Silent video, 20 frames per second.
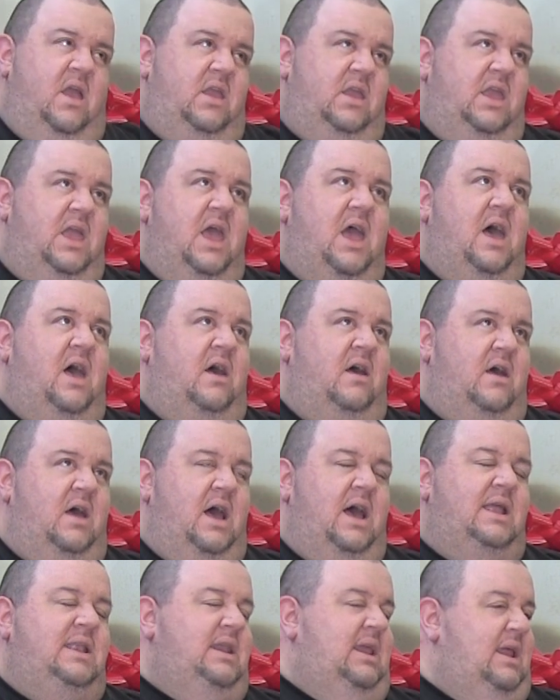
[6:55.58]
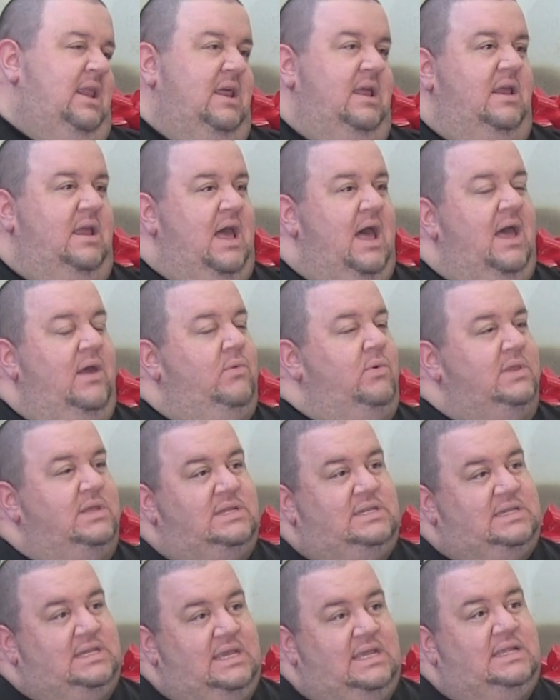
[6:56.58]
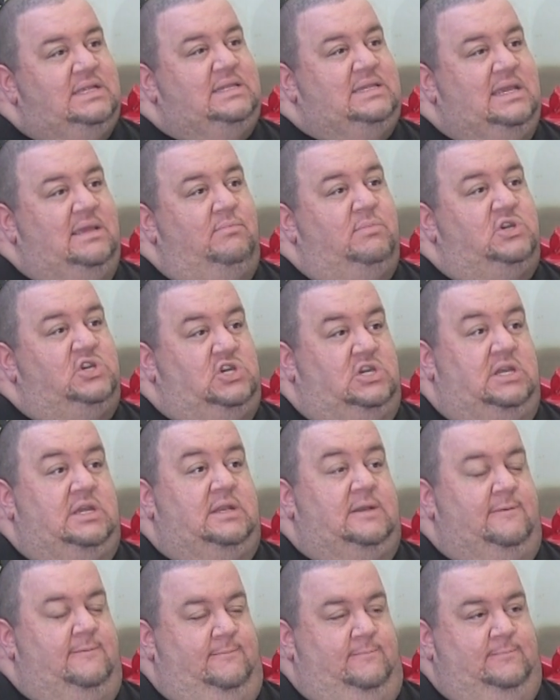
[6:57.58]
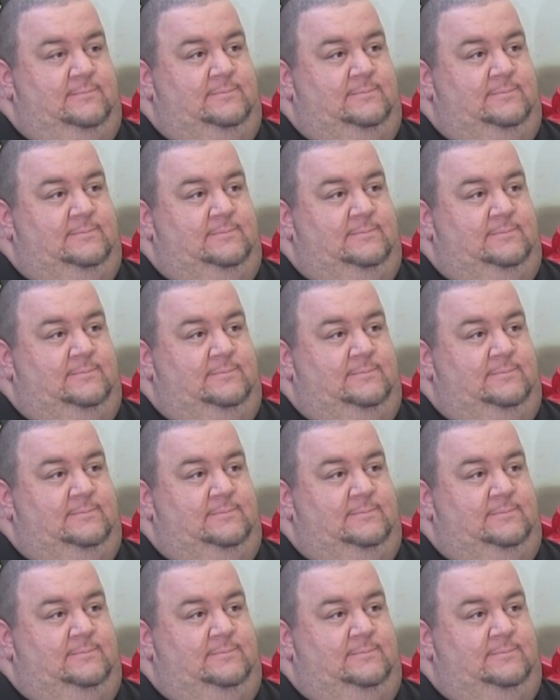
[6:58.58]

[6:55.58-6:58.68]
Yeah, I need a guy with a CNC machine.